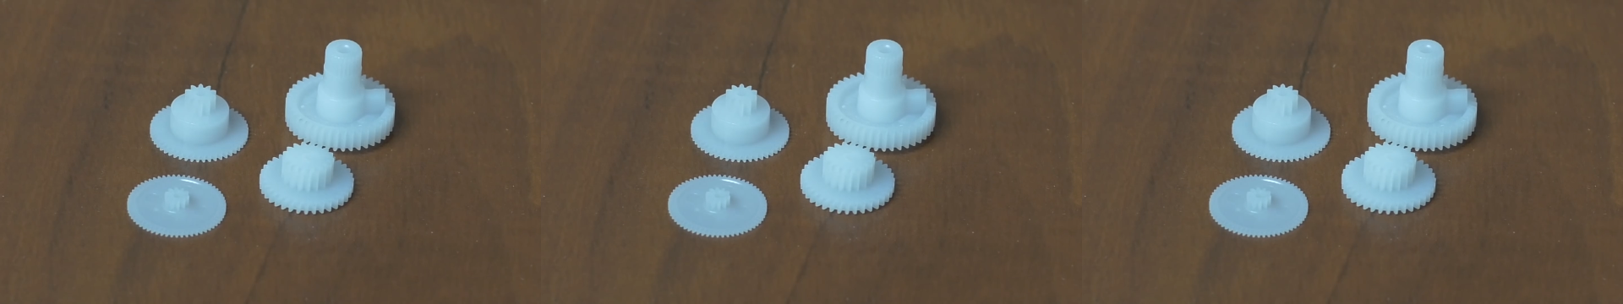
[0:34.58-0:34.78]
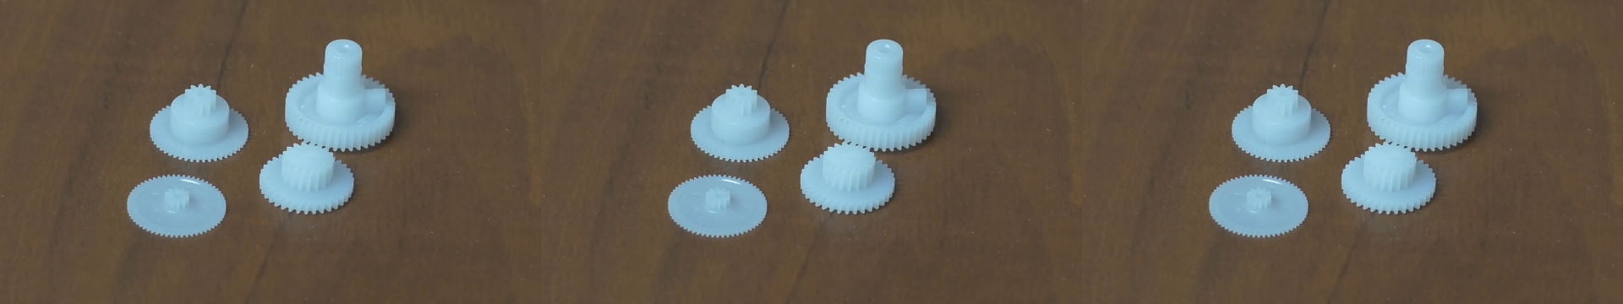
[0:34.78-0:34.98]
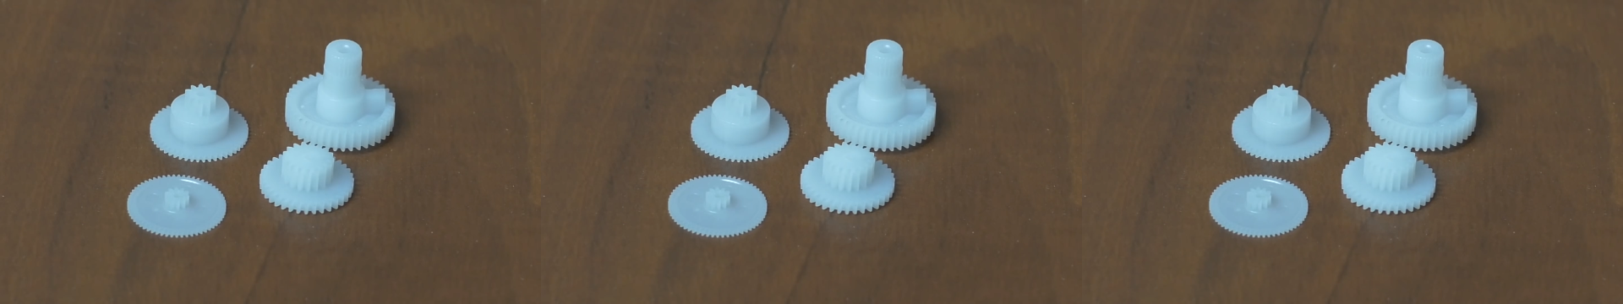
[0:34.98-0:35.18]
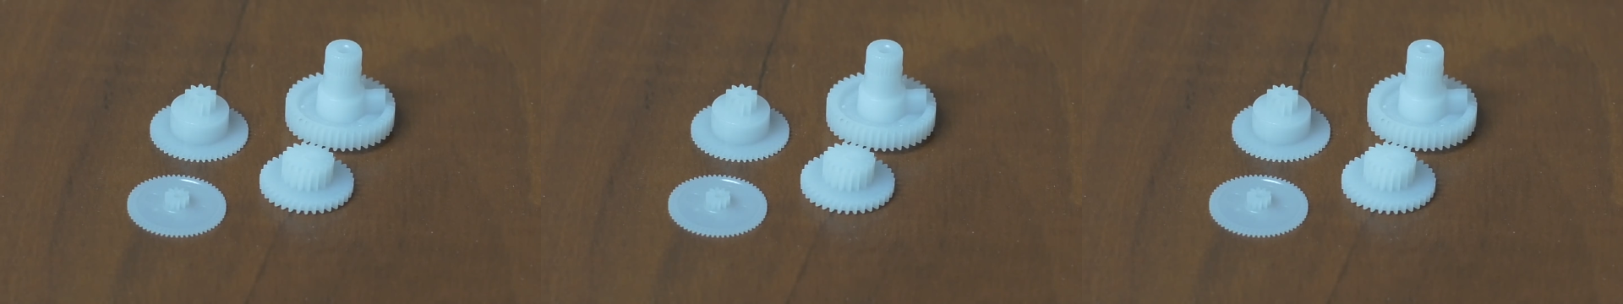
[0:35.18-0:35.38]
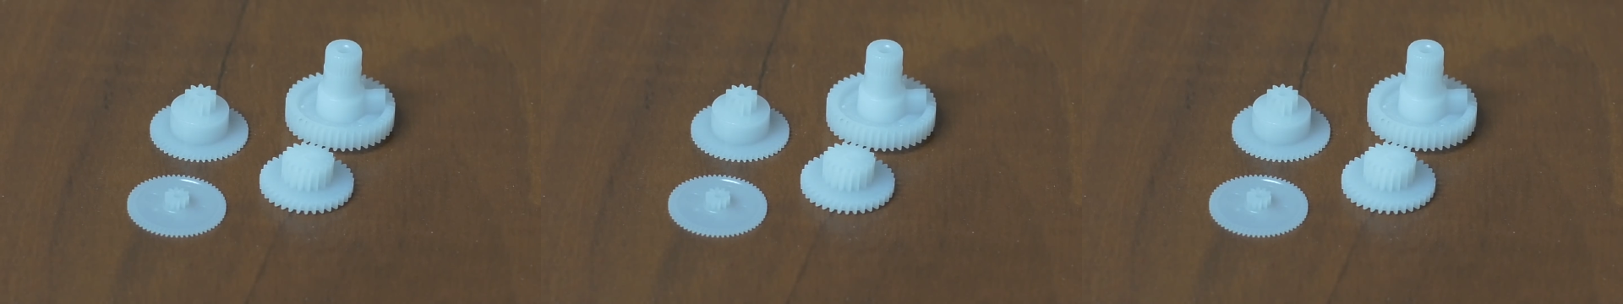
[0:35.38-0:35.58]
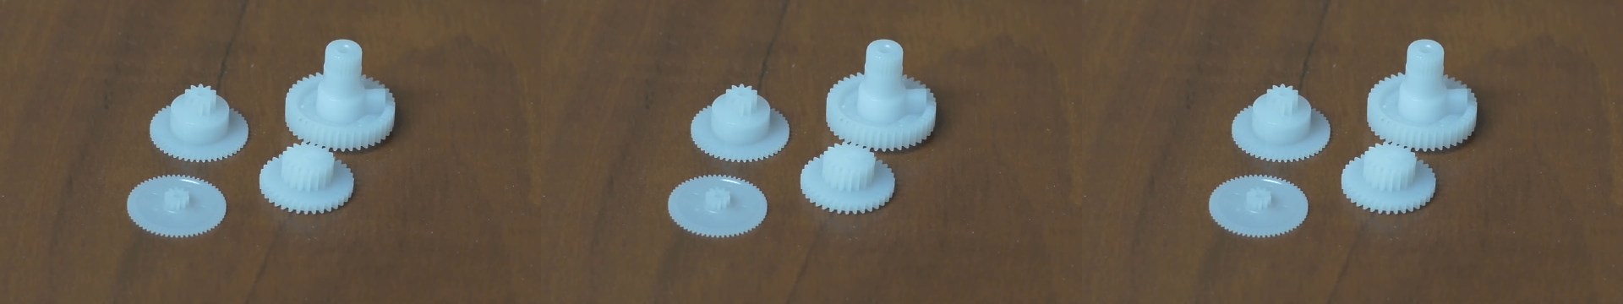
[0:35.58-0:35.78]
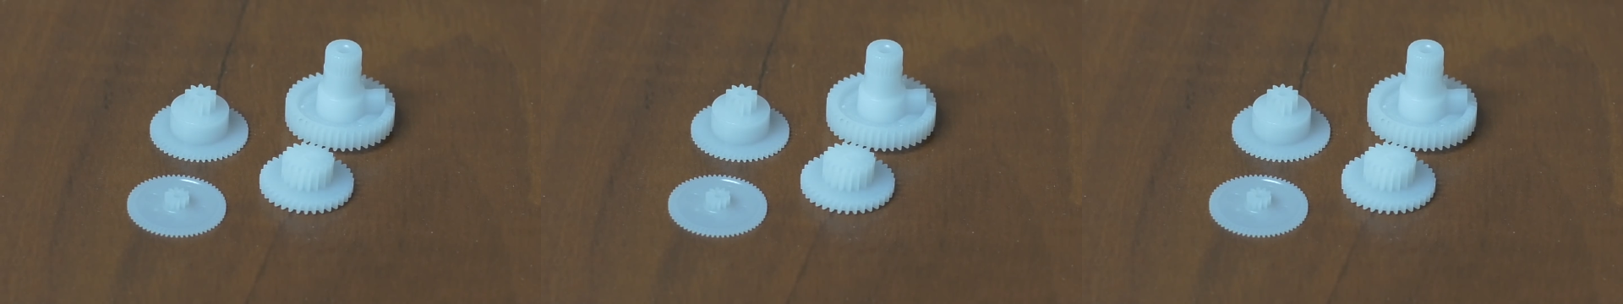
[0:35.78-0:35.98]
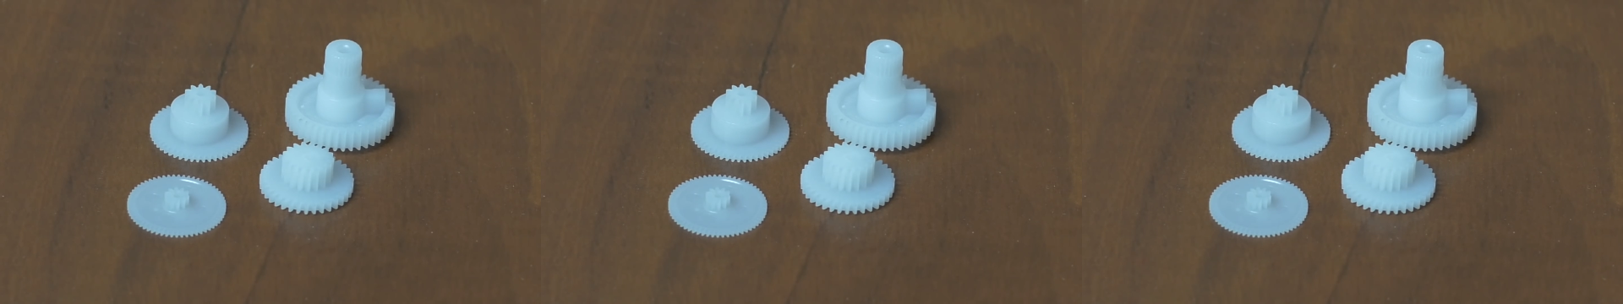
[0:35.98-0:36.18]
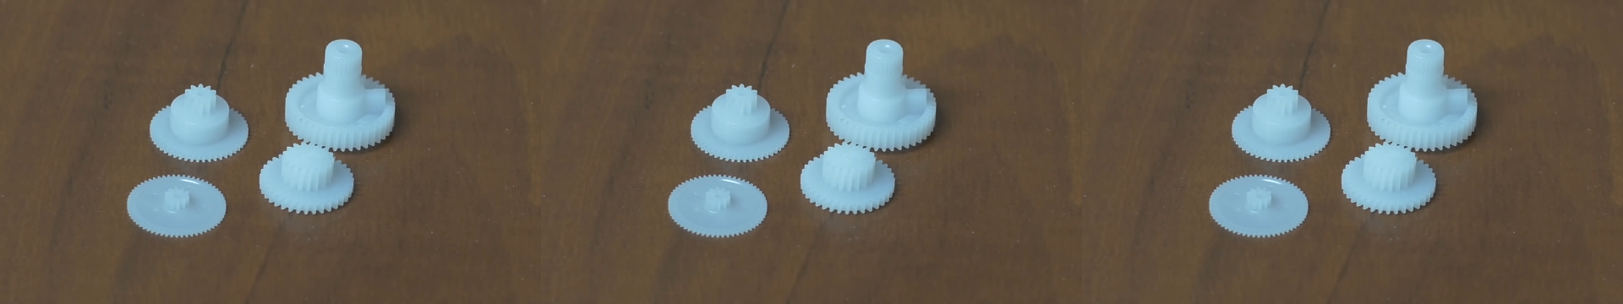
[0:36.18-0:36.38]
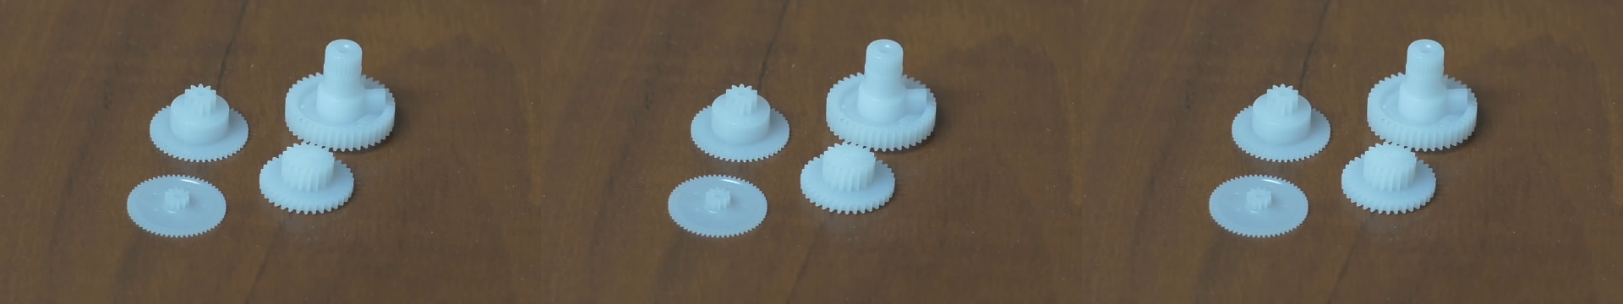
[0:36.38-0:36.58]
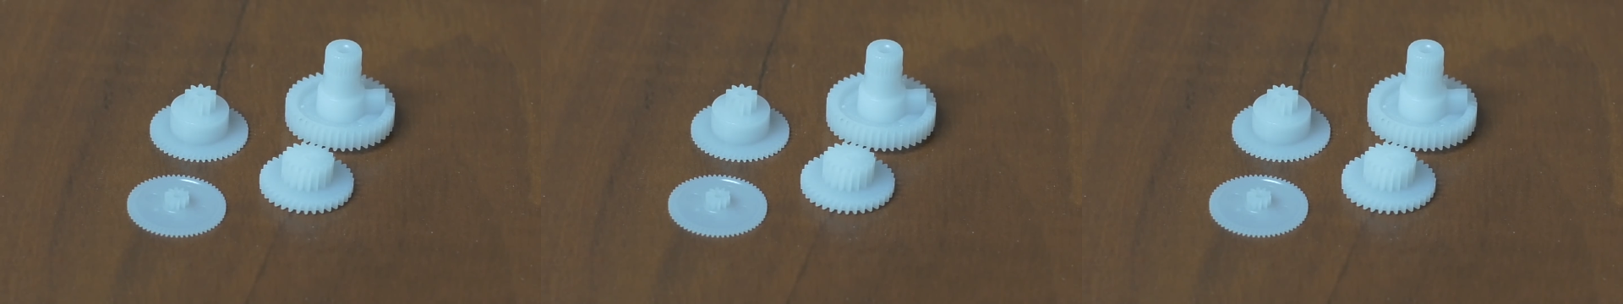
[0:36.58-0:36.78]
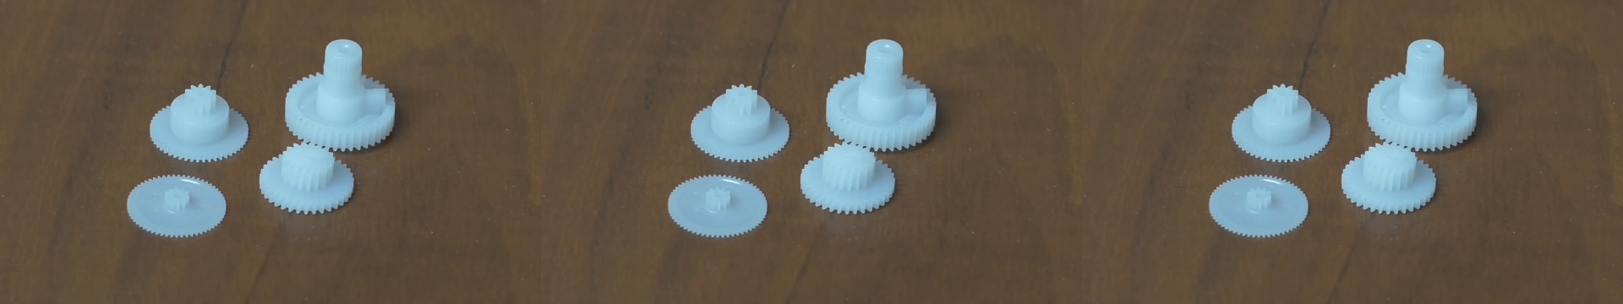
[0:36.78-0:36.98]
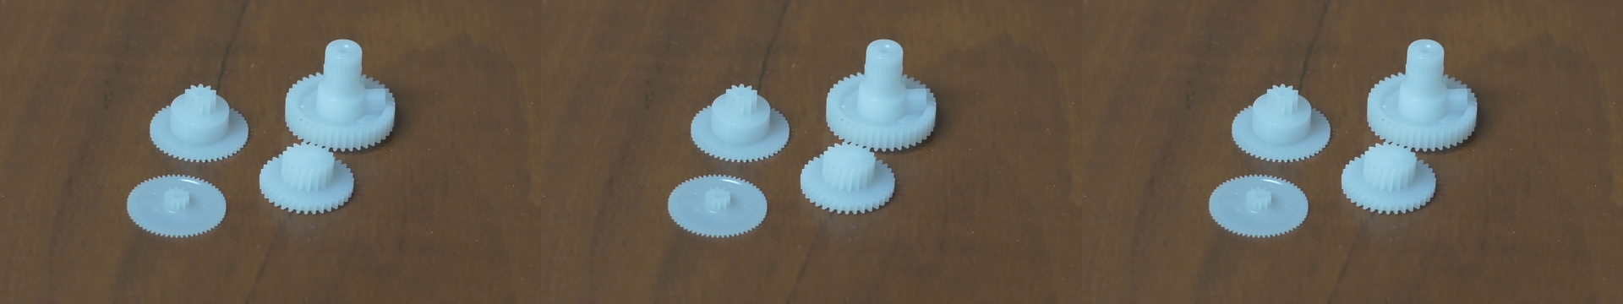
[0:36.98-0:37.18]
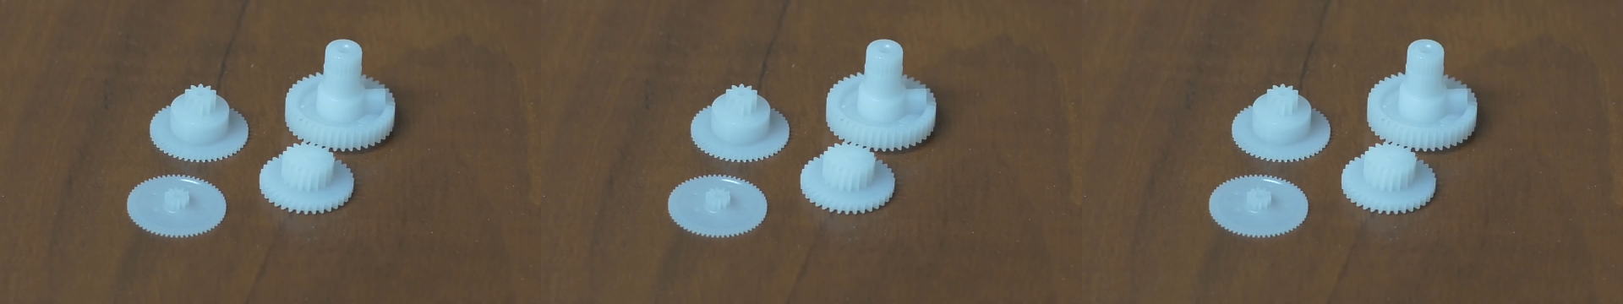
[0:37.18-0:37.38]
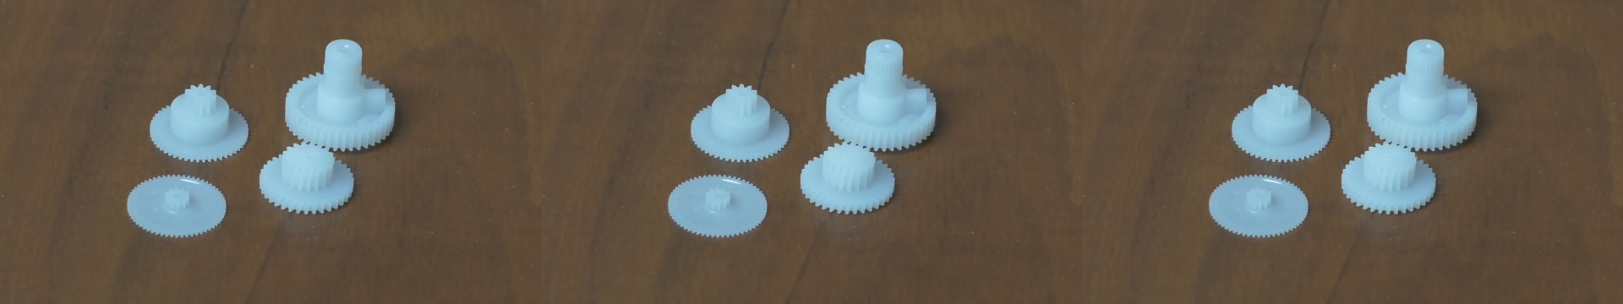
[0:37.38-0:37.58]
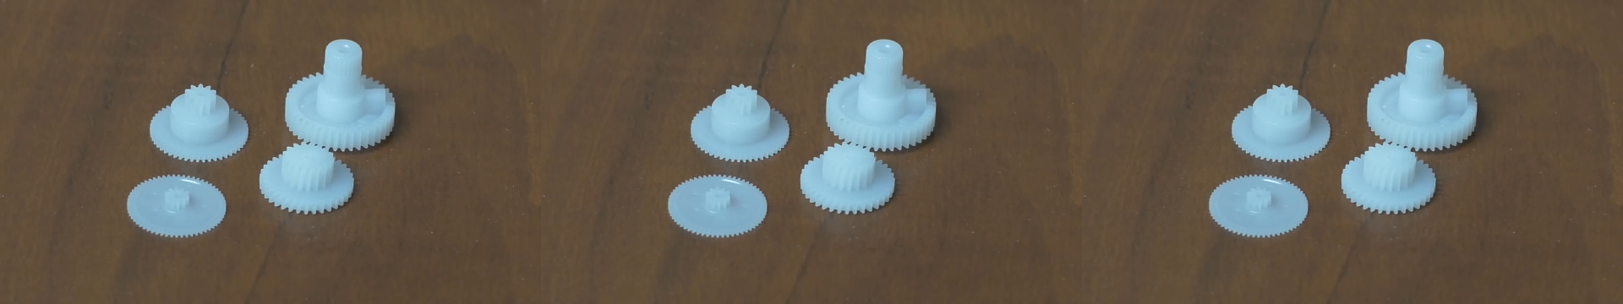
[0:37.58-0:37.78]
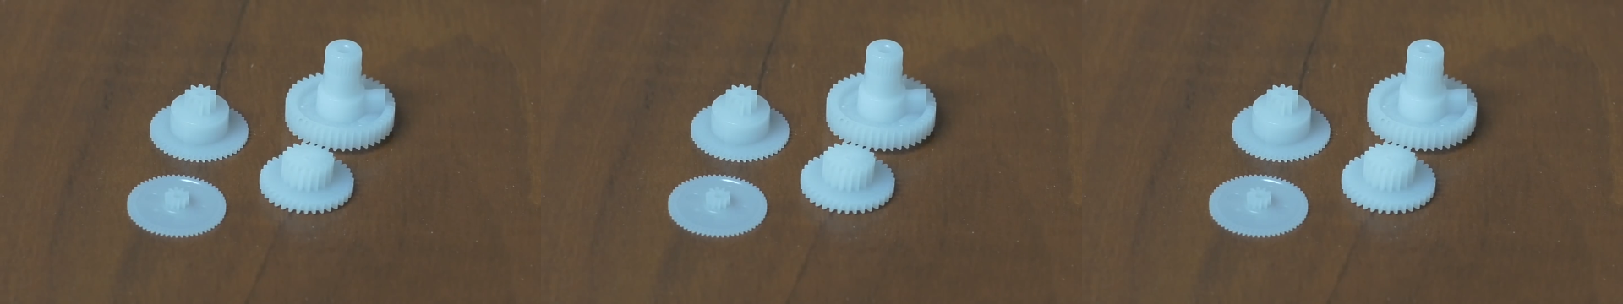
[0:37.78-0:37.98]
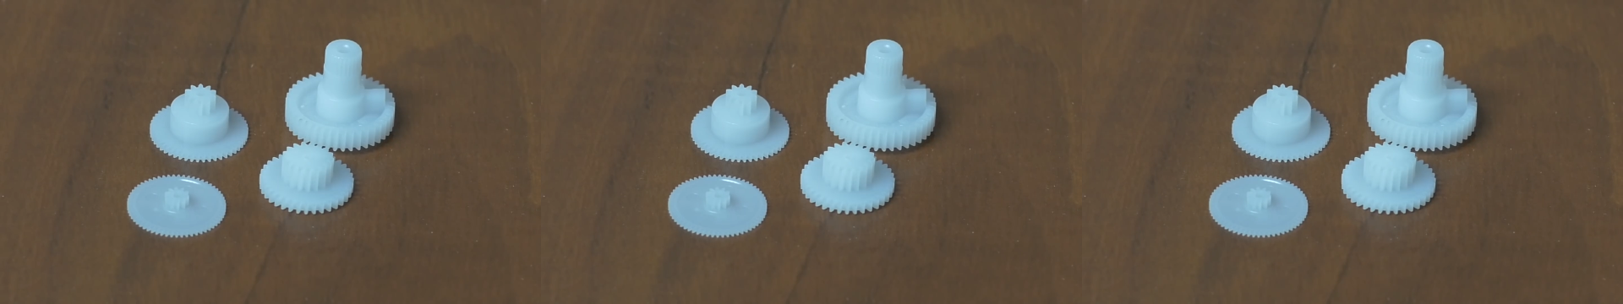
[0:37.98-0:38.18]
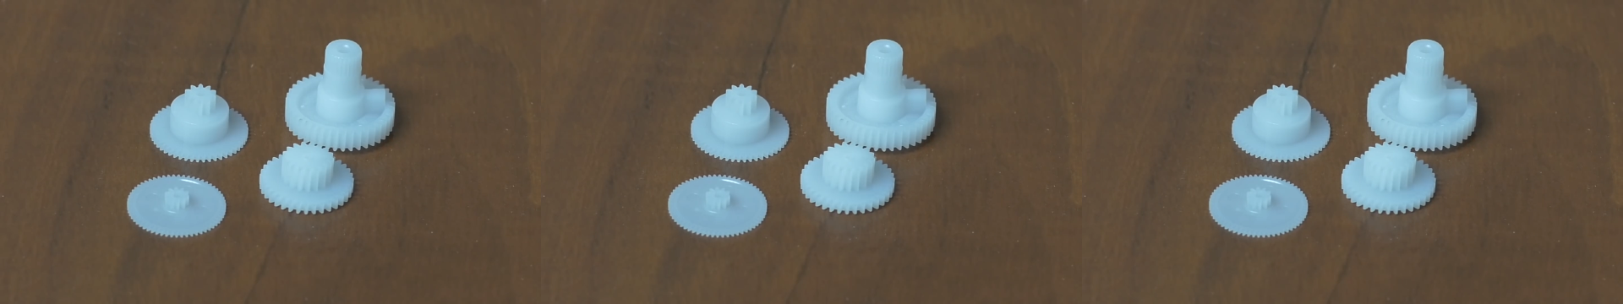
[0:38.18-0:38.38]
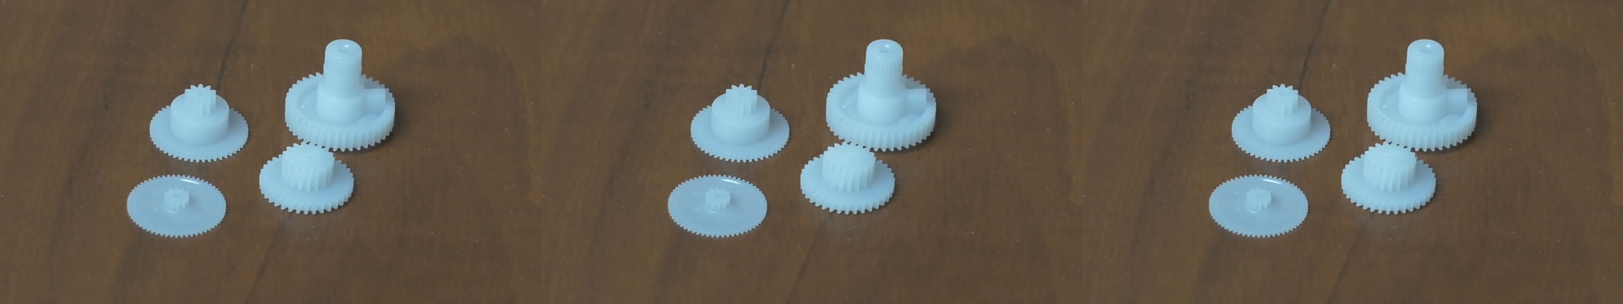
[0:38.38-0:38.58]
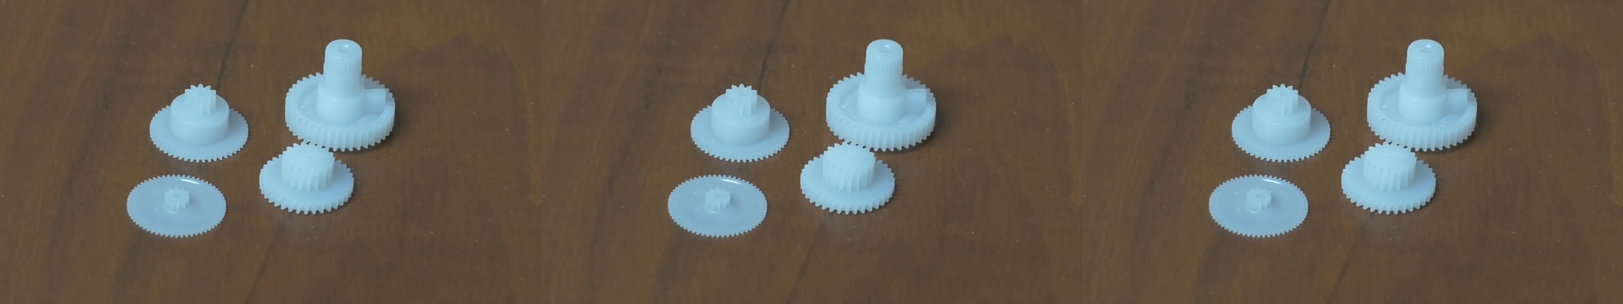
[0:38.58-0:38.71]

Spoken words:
[unreadable: no face in view]